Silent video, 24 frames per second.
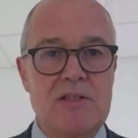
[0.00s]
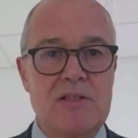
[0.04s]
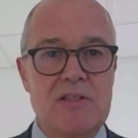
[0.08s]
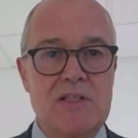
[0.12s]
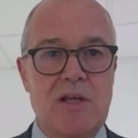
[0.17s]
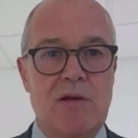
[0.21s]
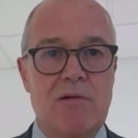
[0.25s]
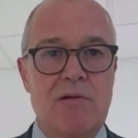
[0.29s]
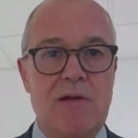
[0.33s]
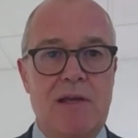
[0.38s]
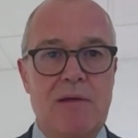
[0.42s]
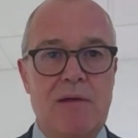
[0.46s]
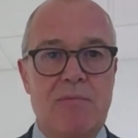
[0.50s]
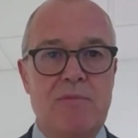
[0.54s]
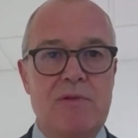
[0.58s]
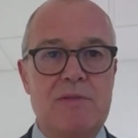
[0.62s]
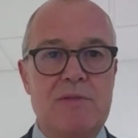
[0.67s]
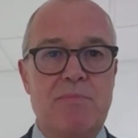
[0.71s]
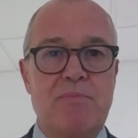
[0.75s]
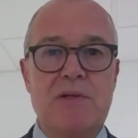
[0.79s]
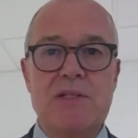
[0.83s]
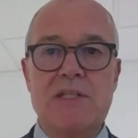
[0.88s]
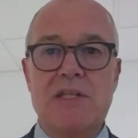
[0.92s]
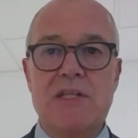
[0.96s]
So it was
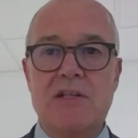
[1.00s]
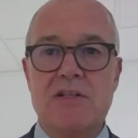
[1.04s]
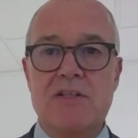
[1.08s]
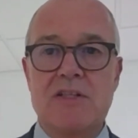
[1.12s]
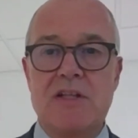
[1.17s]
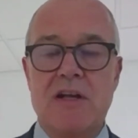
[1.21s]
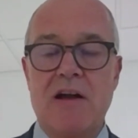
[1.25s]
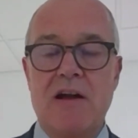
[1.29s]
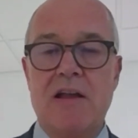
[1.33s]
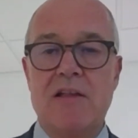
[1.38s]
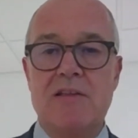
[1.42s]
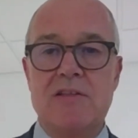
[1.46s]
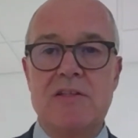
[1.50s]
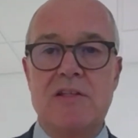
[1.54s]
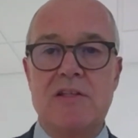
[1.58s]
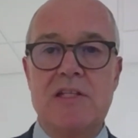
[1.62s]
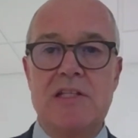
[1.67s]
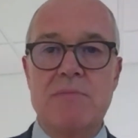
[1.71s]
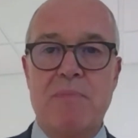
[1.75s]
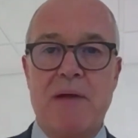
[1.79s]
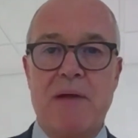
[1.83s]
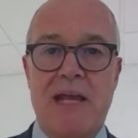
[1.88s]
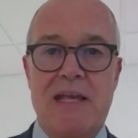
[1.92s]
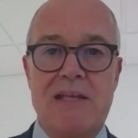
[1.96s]
British science at its
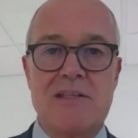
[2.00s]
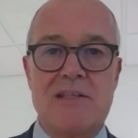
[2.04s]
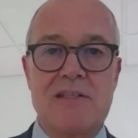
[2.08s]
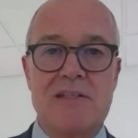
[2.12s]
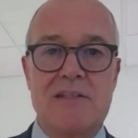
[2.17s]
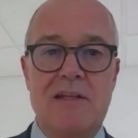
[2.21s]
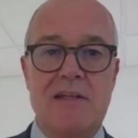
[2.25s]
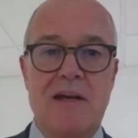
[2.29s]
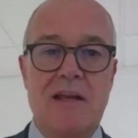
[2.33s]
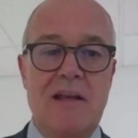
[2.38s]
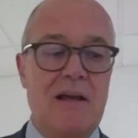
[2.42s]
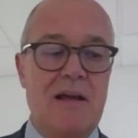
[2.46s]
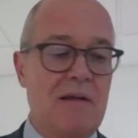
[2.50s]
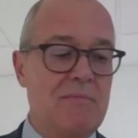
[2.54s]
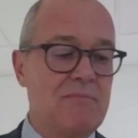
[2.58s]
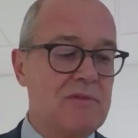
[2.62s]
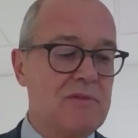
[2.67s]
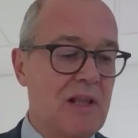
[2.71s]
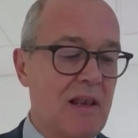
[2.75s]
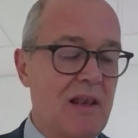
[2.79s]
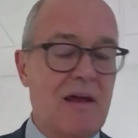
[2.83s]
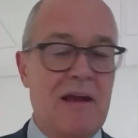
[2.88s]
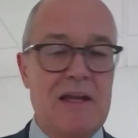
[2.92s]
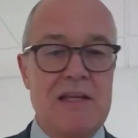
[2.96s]
best, and I'm
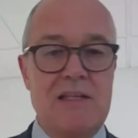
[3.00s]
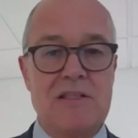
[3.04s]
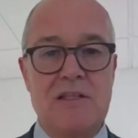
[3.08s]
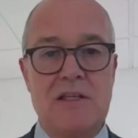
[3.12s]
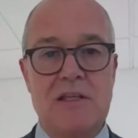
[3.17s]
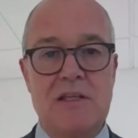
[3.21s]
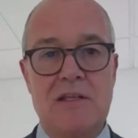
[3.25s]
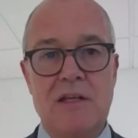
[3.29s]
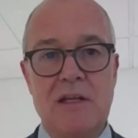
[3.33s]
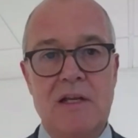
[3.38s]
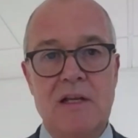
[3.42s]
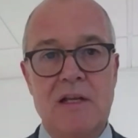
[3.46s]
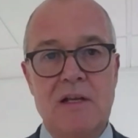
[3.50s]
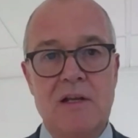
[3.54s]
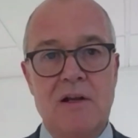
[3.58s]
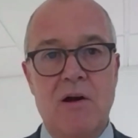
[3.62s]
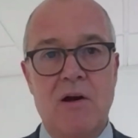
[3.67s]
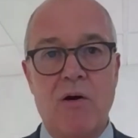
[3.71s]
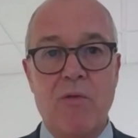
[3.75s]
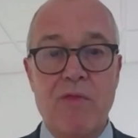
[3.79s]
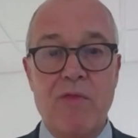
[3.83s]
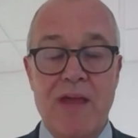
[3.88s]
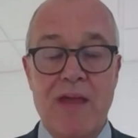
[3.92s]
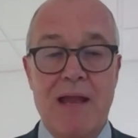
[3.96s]
delighted
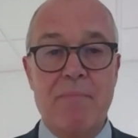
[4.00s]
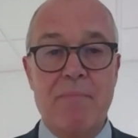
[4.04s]
on their